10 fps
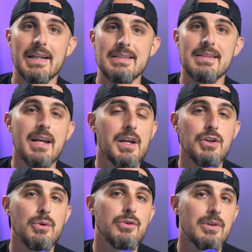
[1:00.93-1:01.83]
let's say a
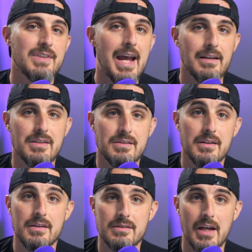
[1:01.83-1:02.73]
user is
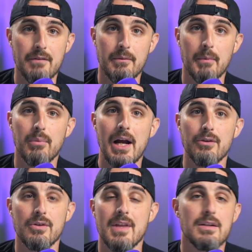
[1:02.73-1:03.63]
accessing the site from a
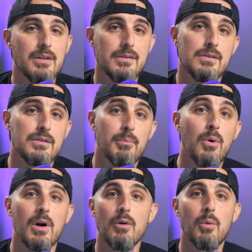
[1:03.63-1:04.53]
browser that doesn't
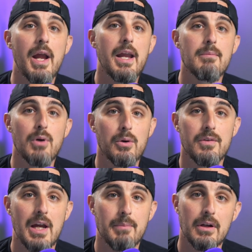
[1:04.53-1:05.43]
support array,
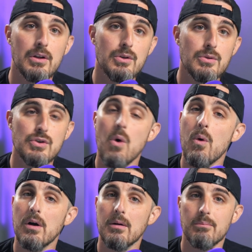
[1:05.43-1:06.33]
prototype includes,
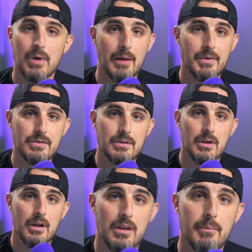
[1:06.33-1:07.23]
or promise.
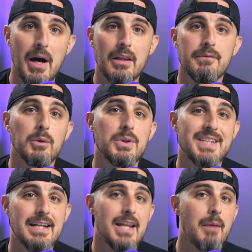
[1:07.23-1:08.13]
The polyfill will
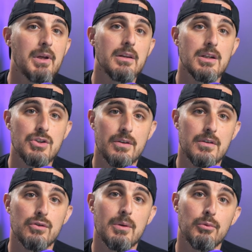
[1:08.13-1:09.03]
dynamically adjust
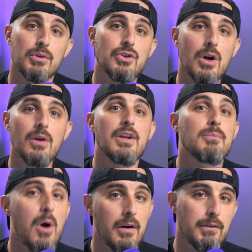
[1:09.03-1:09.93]
the scripts returned as
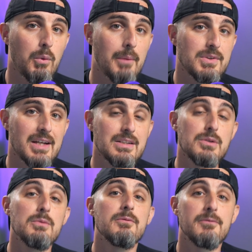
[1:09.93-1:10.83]
part of the website
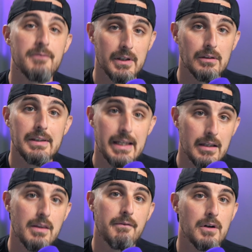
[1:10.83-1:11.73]
to fill
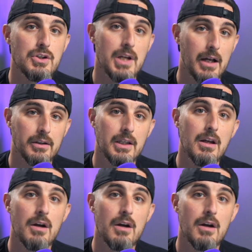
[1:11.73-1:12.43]
in the functionality